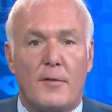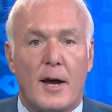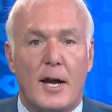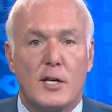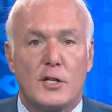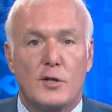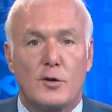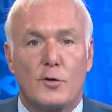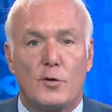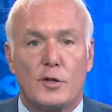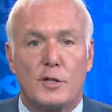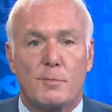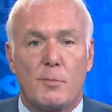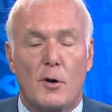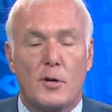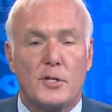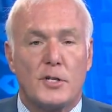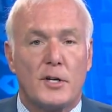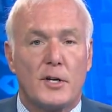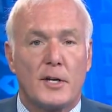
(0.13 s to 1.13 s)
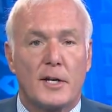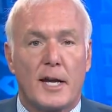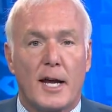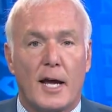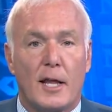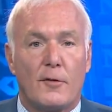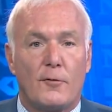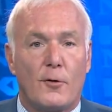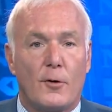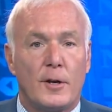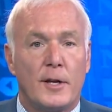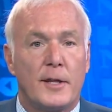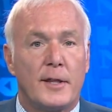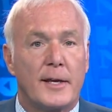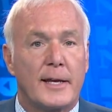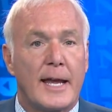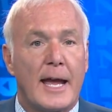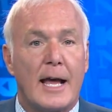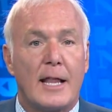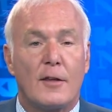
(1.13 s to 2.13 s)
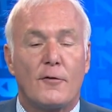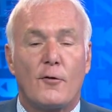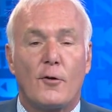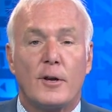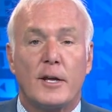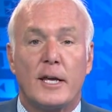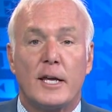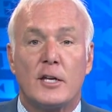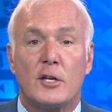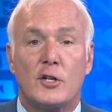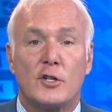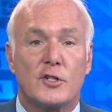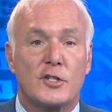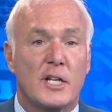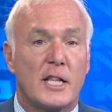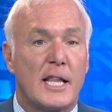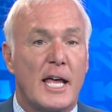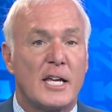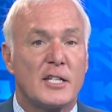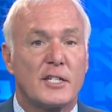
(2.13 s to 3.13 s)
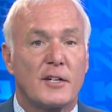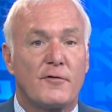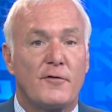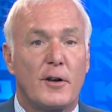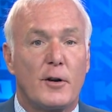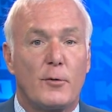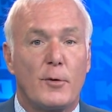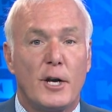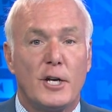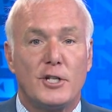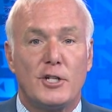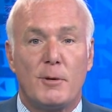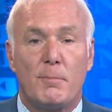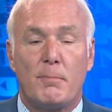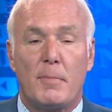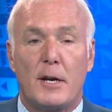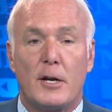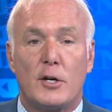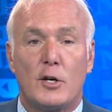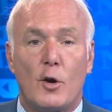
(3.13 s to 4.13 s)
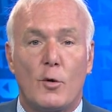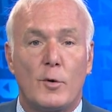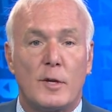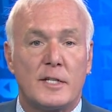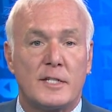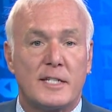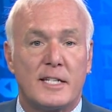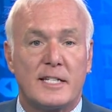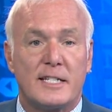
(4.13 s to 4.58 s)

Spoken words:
high school sports here in California, the California Interscholastic Federation, better known as the